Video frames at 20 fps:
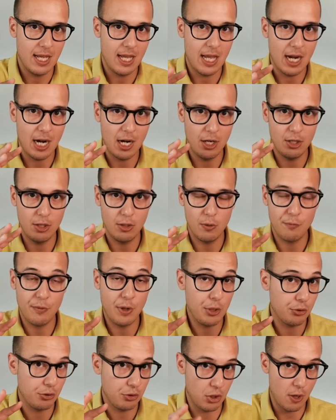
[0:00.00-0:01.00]
are
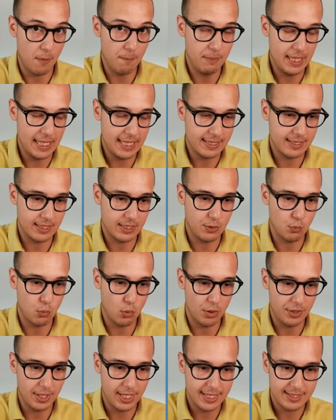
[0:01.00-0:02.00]
very complex at the
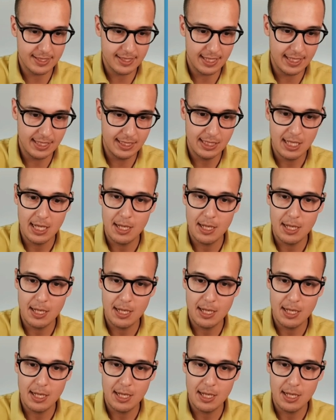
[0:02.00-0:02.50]
one hand side,